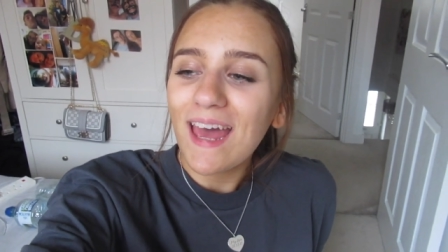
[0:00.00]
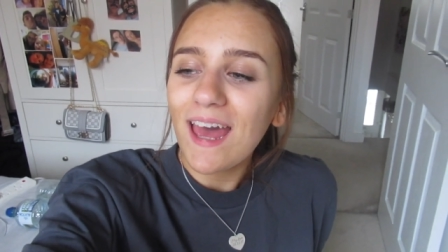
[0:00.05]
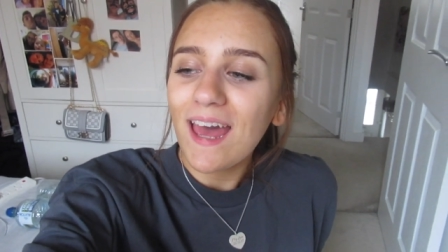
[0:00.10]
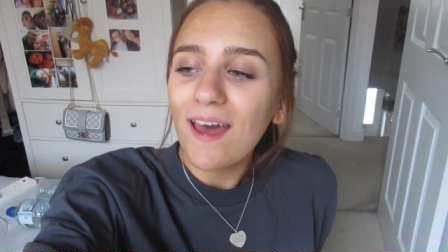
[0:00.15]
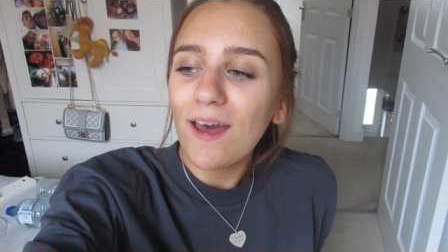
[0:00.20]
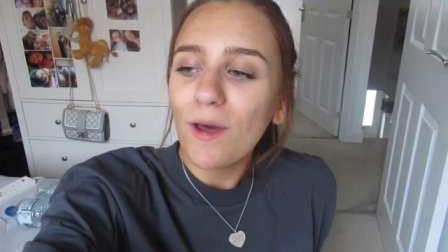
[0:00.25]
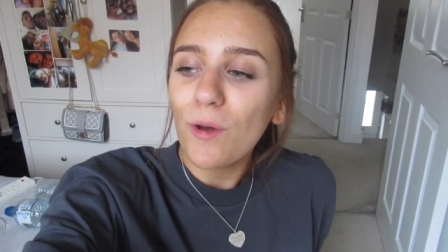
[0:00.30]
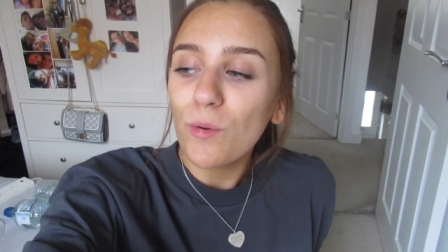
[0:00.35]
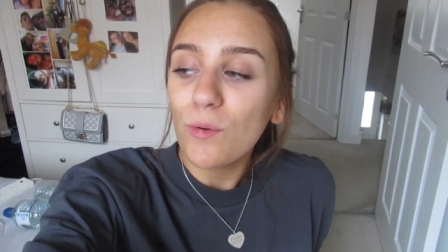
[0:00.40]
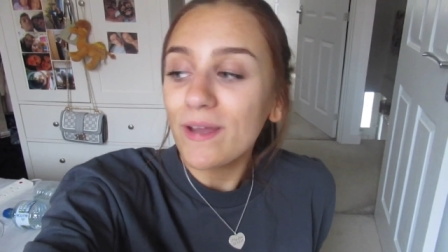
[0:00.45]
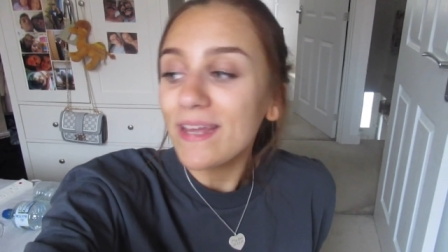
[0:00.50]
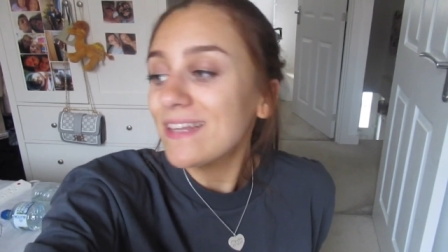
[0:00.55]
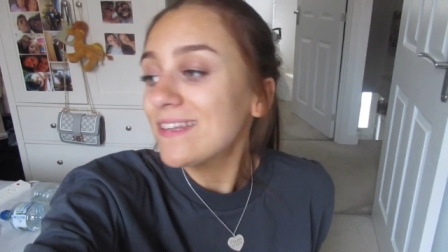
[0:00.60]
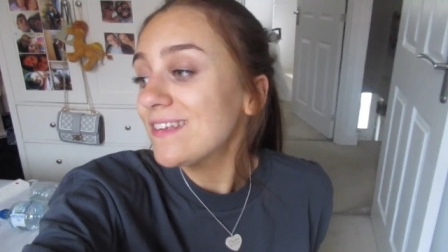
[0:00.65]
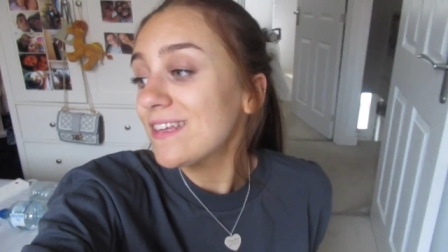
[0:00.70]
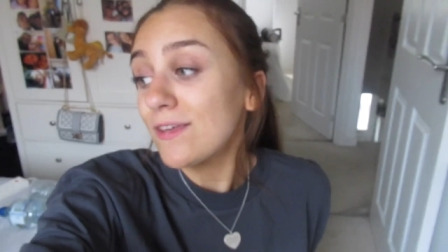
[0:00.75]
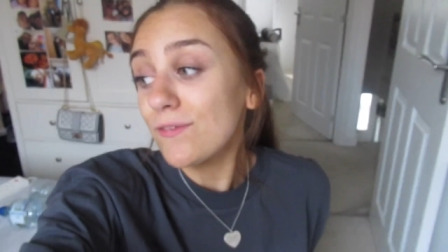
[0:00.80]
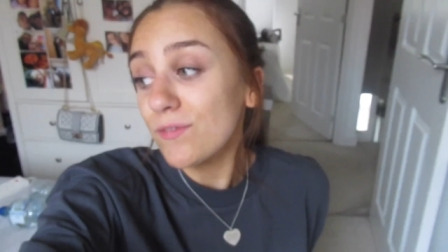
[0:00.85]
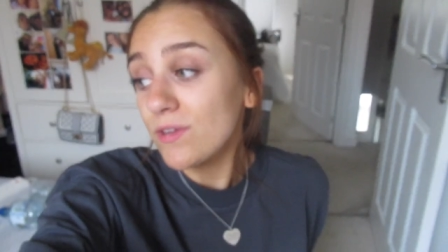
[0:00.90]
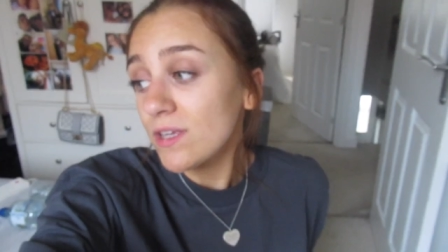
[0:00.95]
uh, or
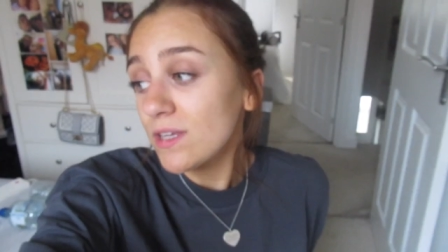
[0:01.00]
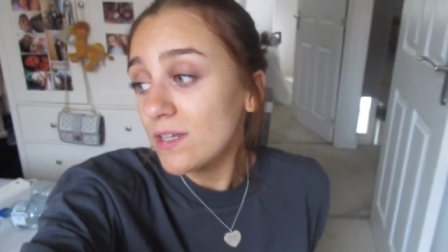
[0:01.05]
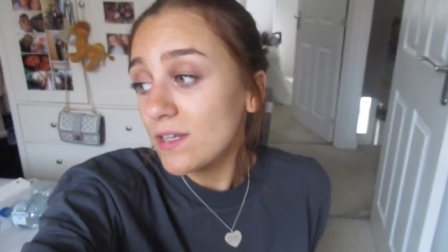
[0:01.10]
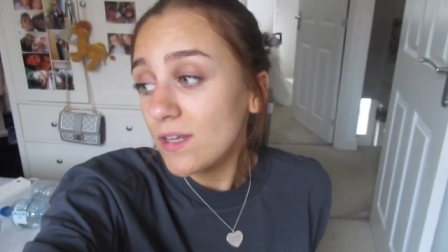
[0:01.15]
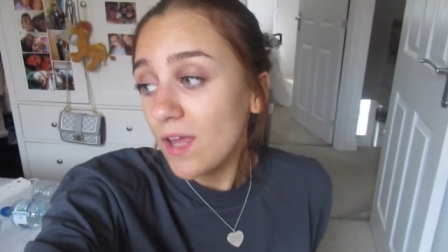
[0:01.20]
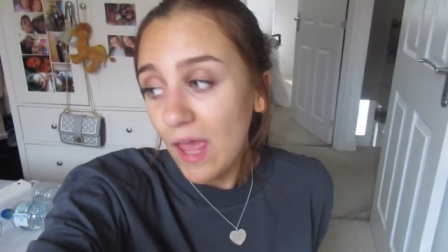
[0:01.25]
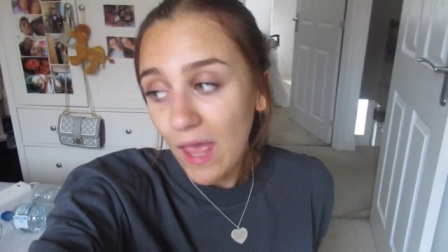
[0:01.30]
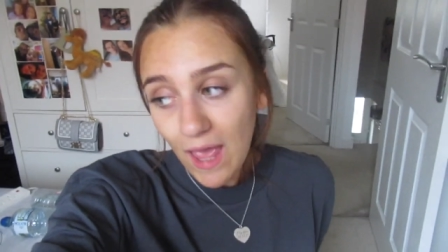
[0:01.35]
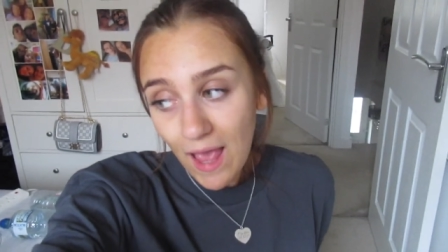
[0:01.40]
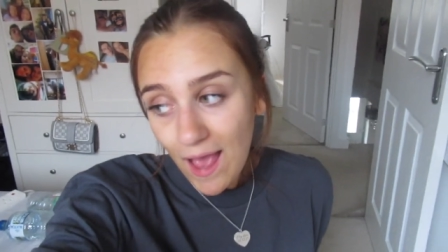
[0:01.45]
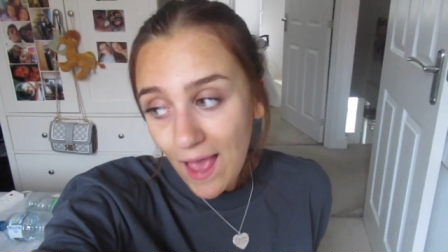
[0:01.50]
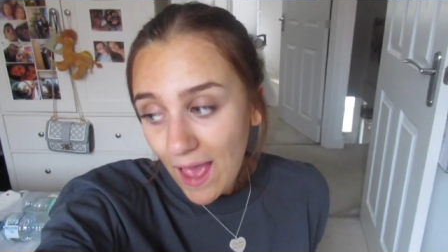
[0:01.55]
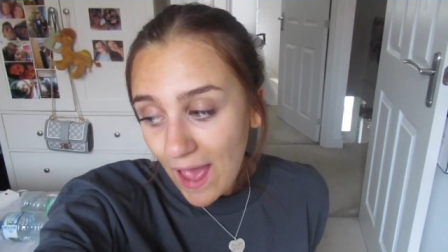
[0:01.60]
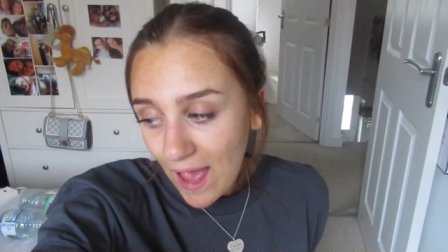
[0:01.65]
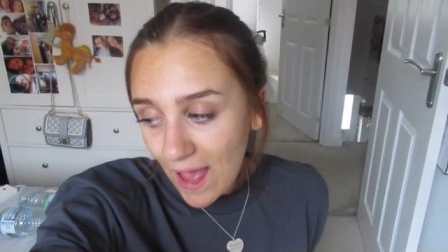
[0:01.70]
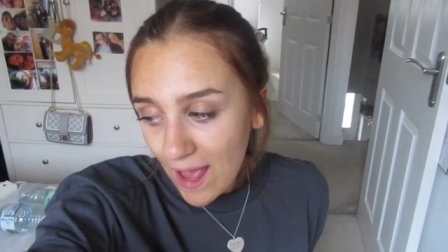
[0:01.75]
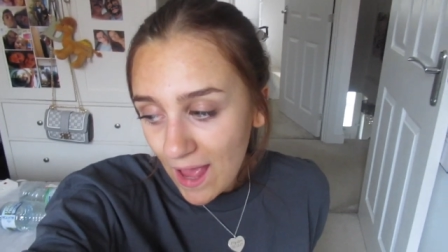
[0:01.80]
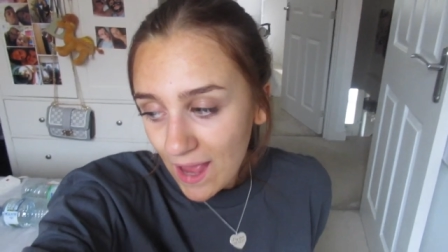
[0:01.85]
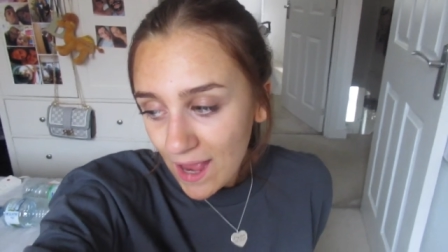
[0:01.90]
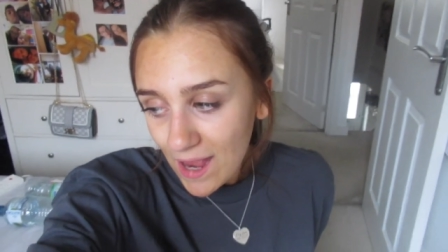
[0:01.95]
it even,
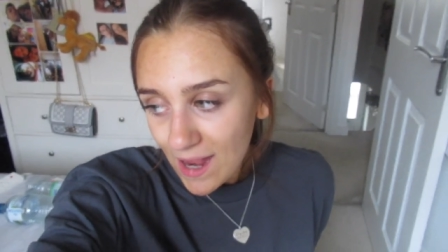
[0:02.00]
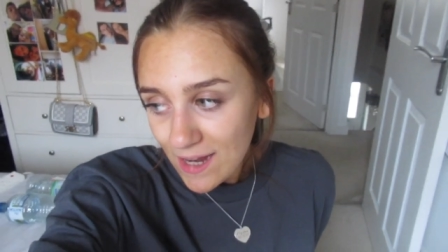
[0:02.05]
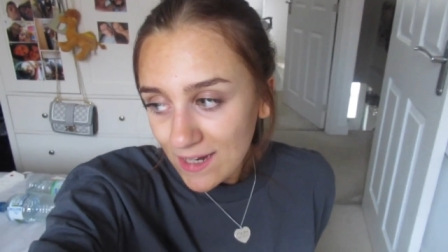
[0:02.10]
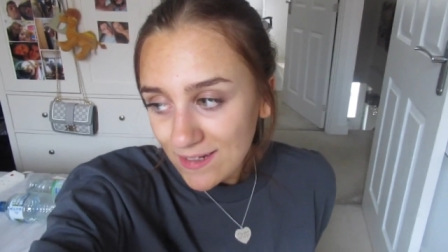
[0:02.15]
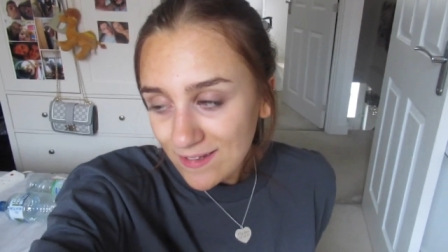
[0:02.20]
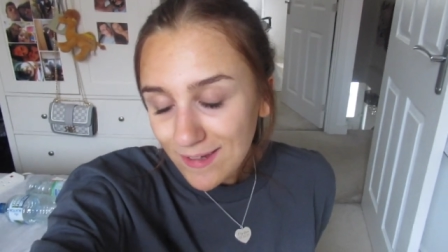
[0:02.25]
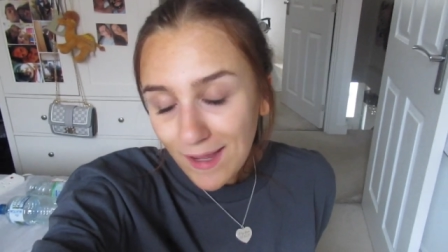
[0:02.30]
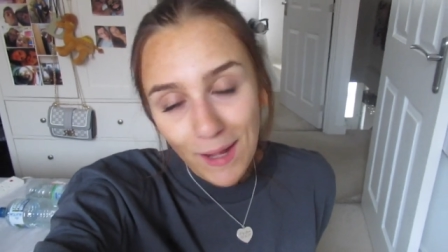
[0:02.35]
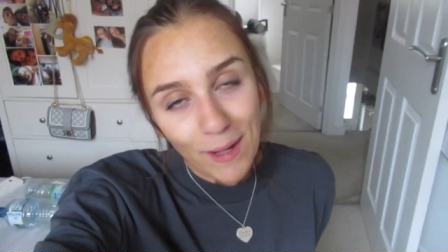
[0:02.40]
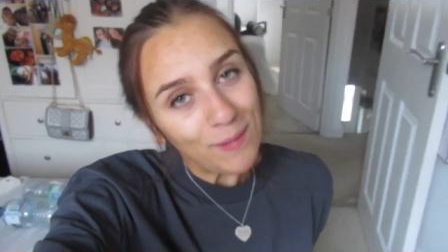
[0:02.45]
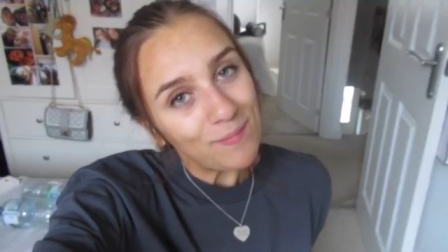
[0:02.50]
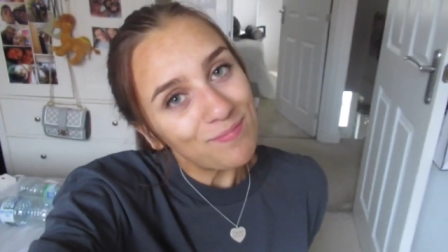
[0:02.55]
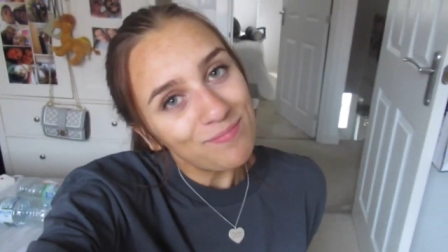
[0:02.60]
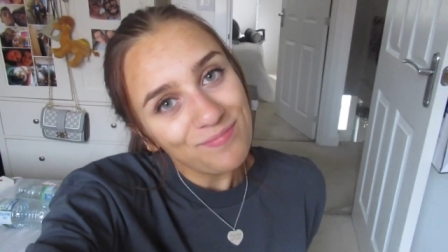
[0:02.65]
and yeah.